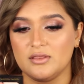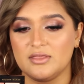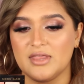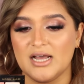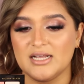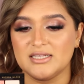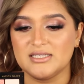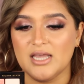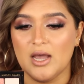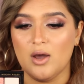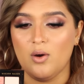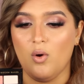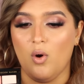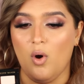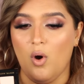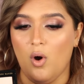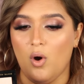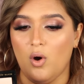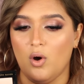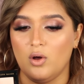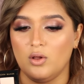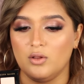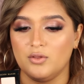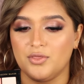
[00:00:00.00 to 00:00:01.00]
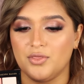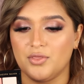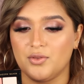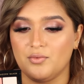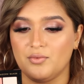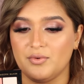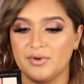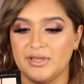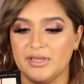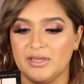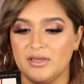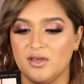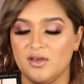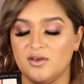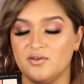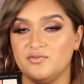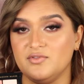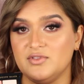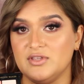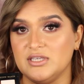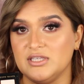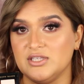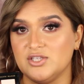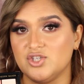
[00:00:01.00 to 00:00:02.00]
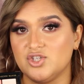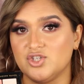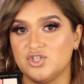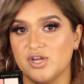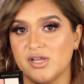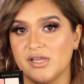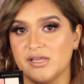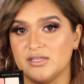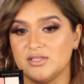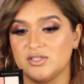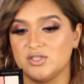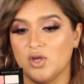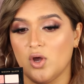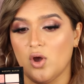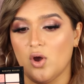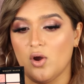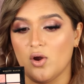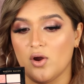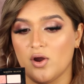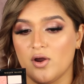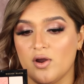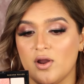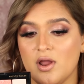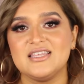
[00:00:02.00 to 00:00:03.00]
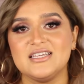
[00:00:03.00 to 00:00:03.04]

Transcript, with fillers: that's how all three of these shades are.